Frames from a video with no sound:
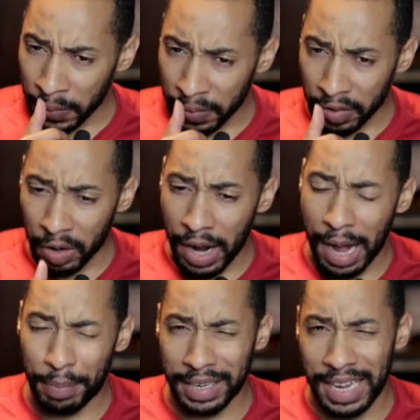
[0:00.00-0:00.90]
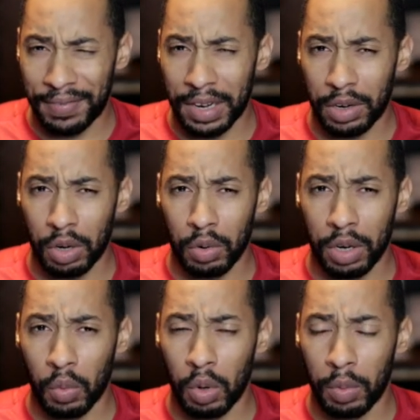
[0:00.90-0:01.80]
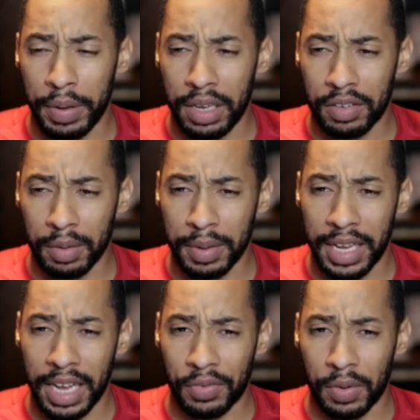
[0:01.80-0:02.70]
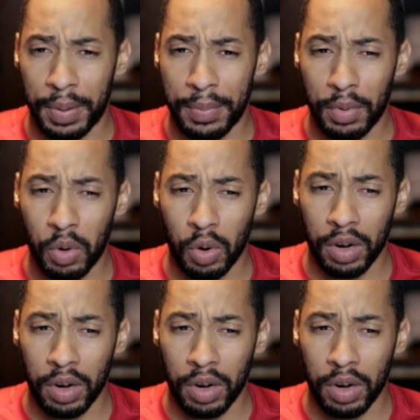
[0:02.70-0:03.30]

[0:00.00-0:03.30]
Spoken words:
So I believe there will be some gigs for people who